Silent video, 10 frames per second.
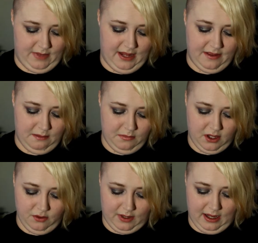In
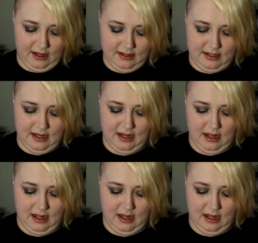them you get